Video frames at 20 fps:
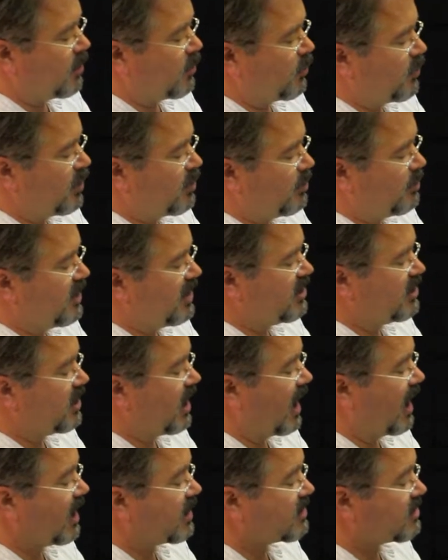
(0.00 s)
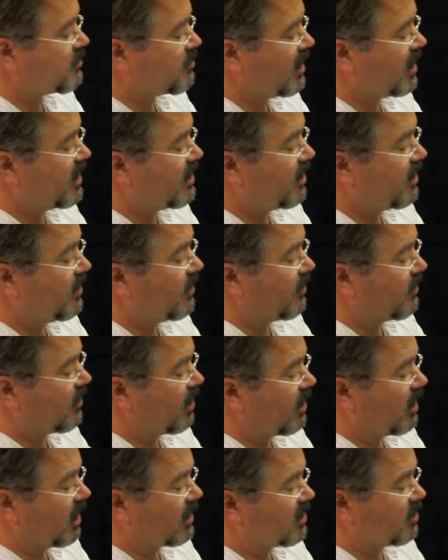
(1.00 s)
We will be asked right
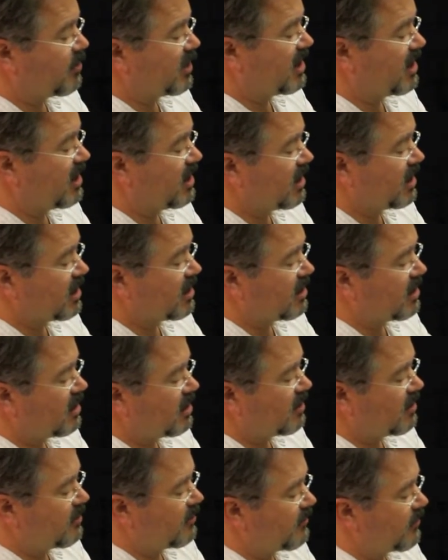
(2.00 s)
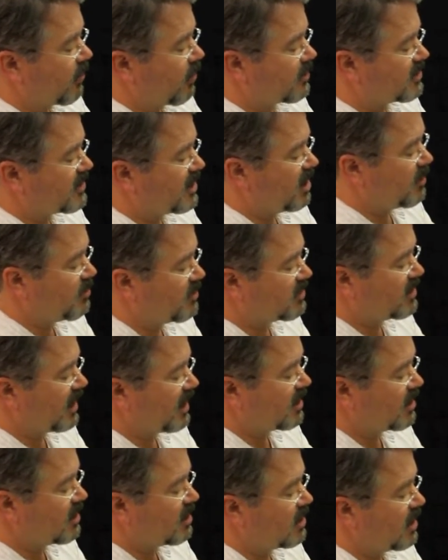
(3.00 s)
at the beginning for our sample
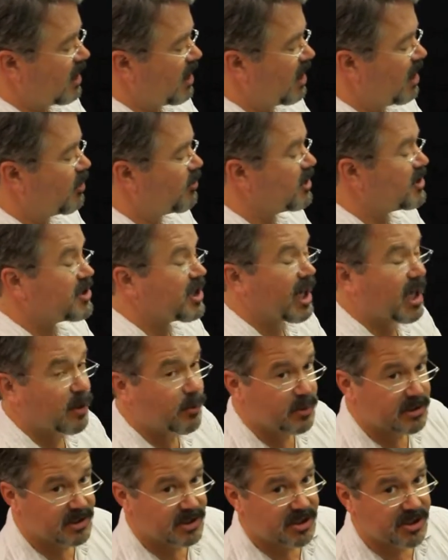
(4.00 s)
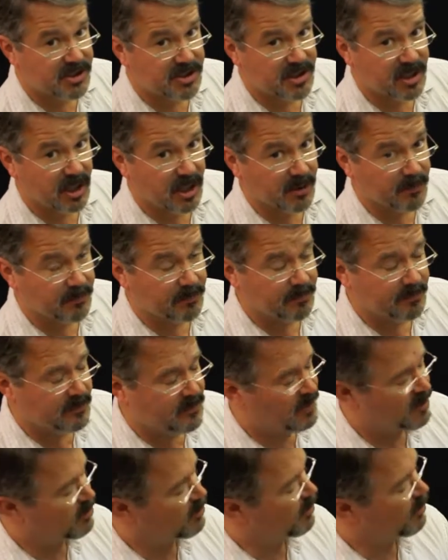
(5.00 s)
data, how much acquisition time
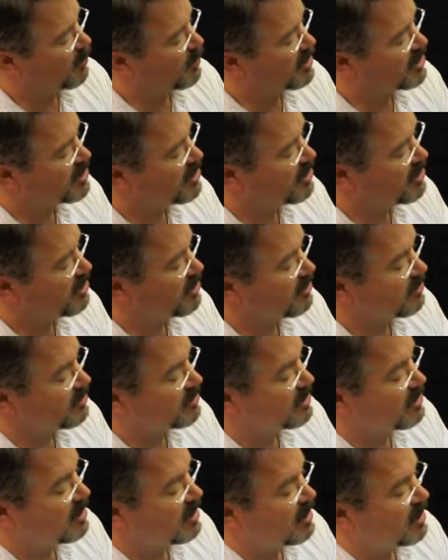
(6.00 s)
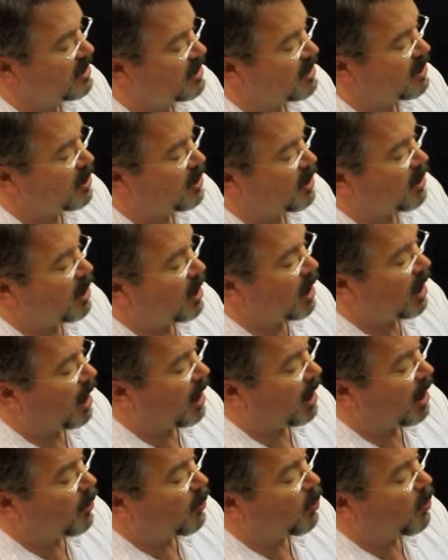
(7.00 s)
do we wish to use?
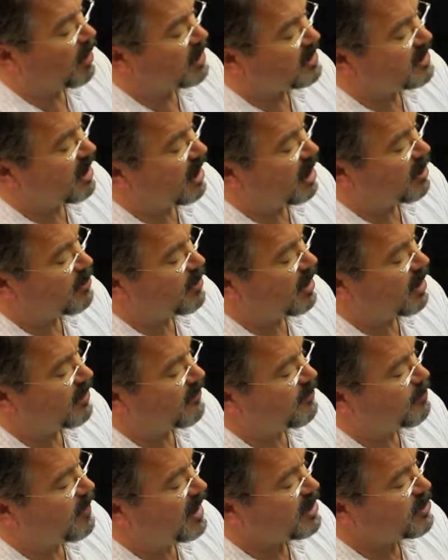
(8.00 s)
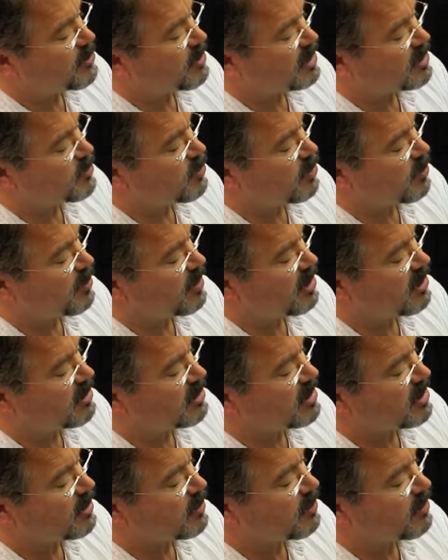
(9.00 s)
What type of matrix will we be
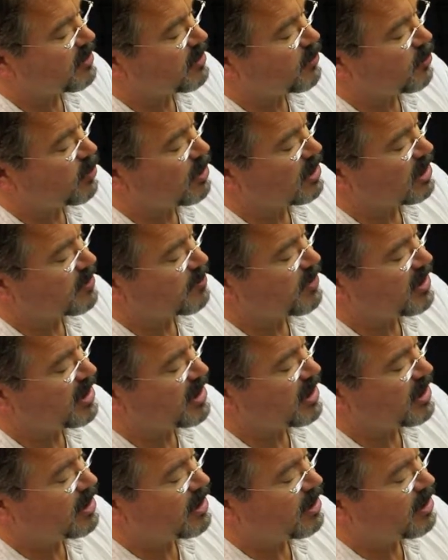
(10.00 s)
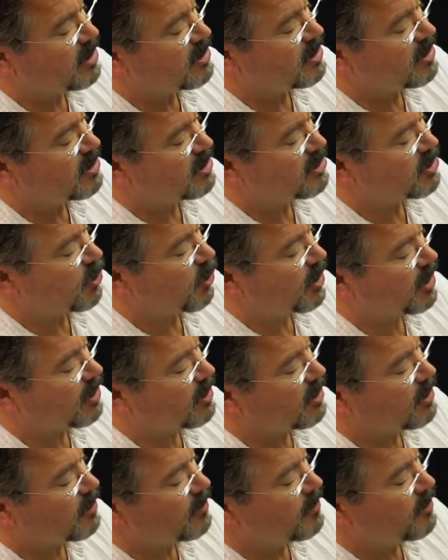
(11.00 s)
using? Will it be
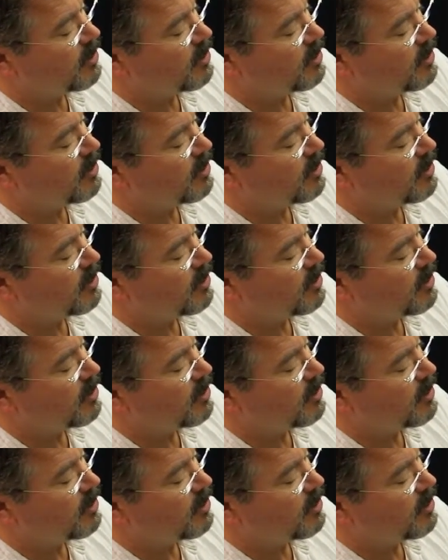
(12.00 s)
soil